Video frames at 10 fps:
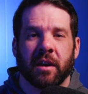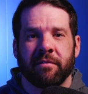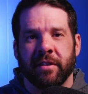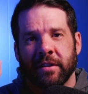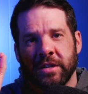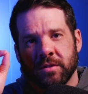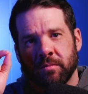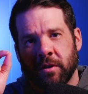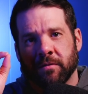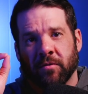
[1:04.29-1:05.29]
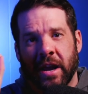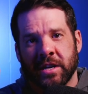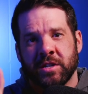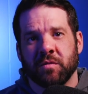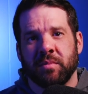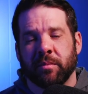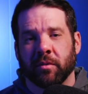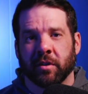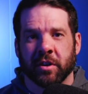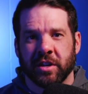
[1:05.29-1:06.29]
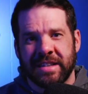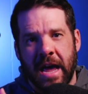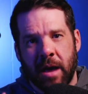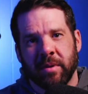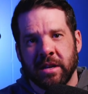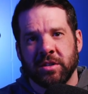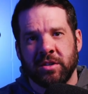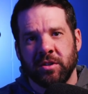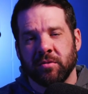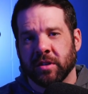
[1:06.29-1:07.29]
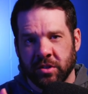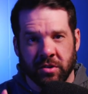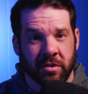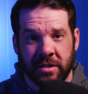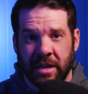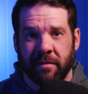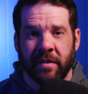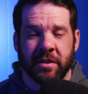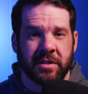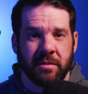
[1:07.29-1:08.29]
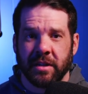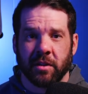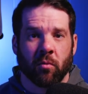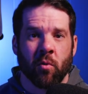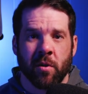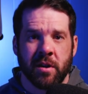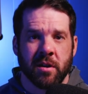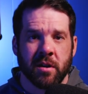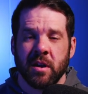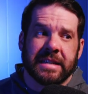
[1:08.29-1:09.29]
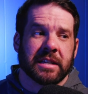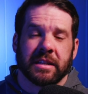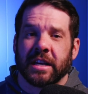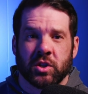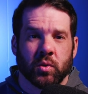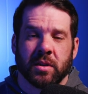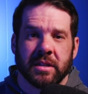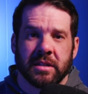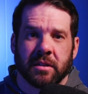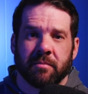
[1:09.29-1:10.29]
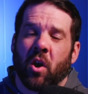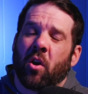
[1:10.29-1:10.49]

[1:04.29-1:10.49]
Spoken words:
A very small fraction of people are going to tap into a certain type of energy, be it warrior, intellectualism.